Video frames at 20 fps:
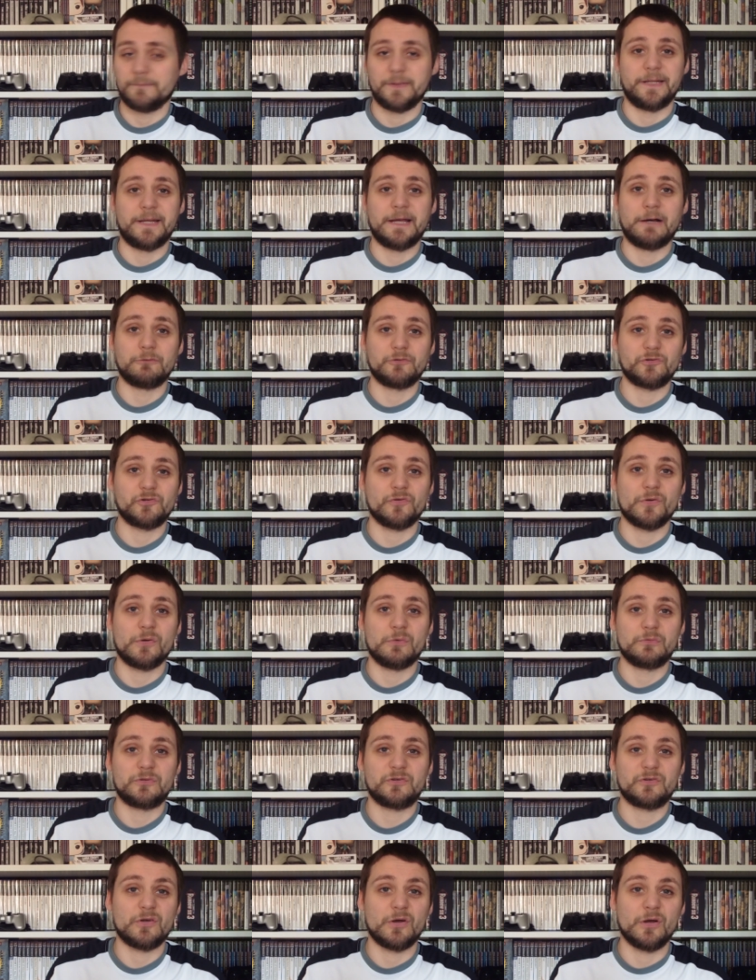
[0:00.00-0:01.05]
an Elder
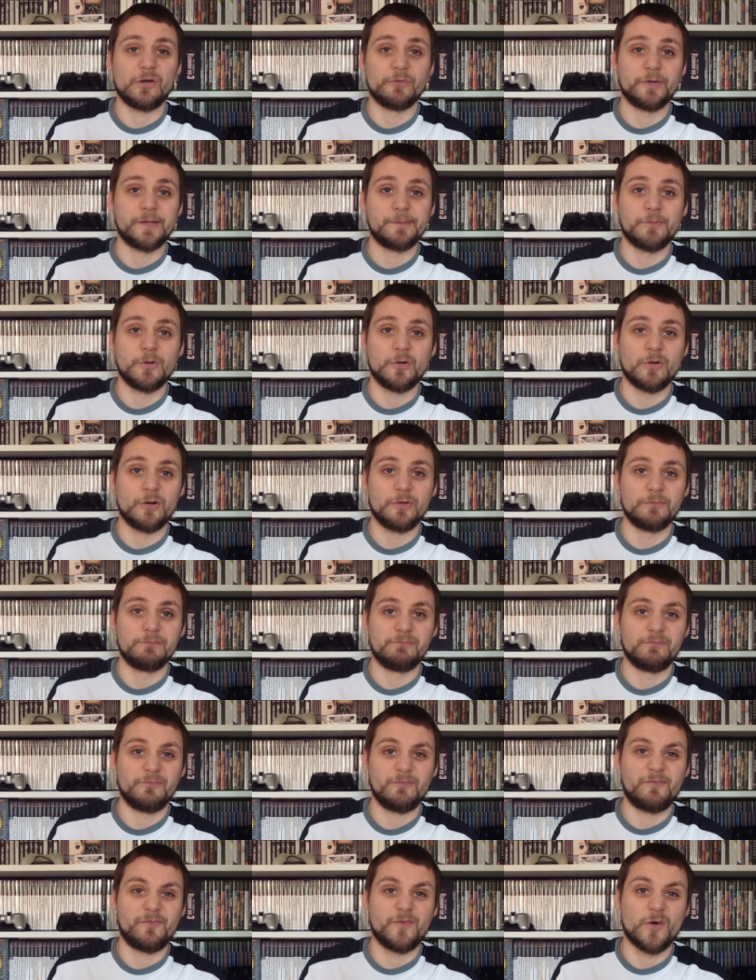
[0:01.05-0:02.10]
Scrolls, Skyrim, or
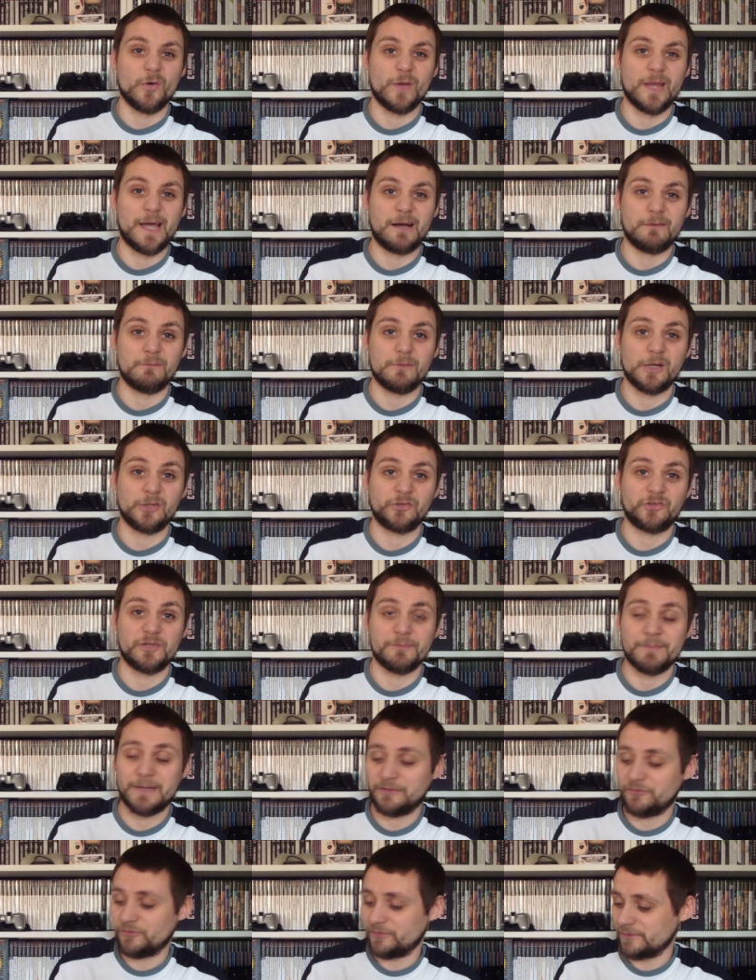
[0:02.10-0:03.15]
Fallout, I should
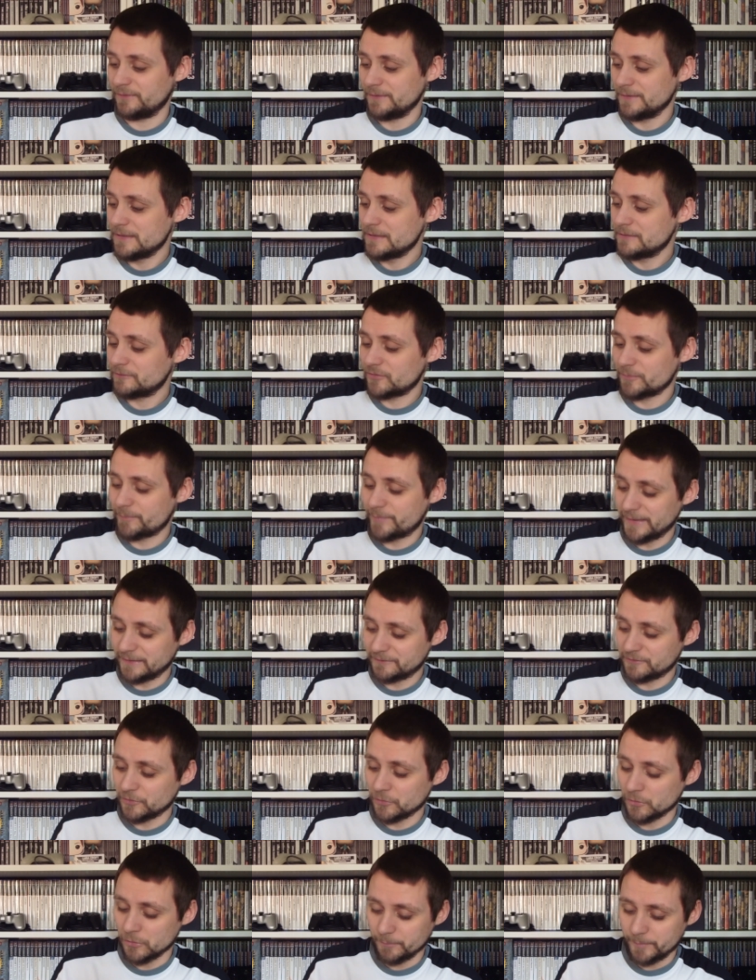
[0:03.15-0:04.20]
imagine. So I
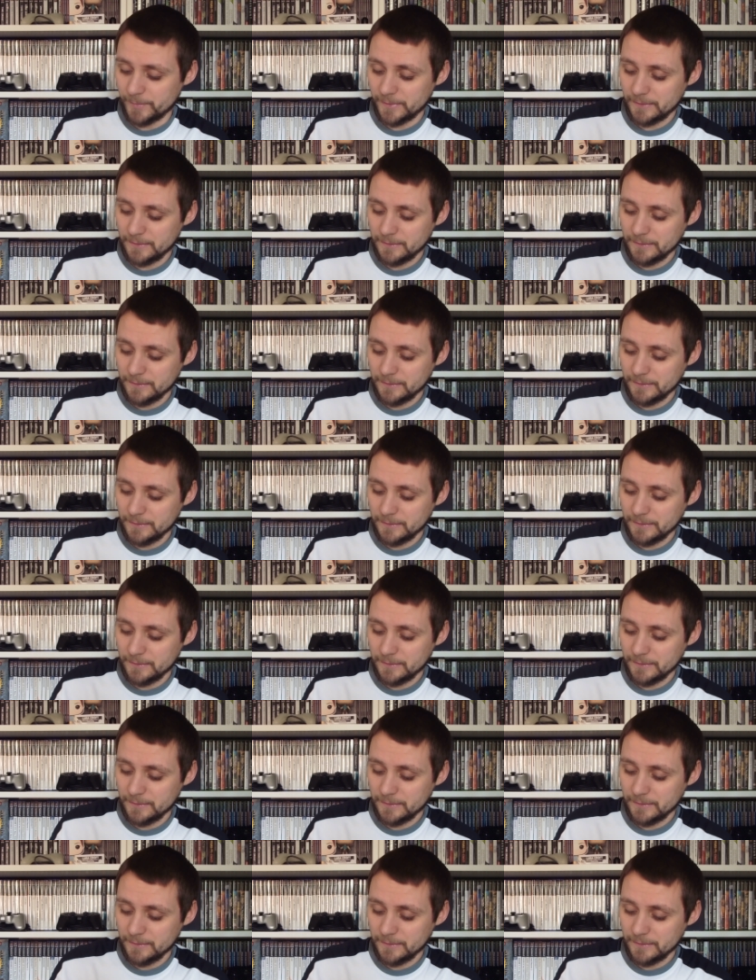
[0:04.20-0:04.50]
picked it up.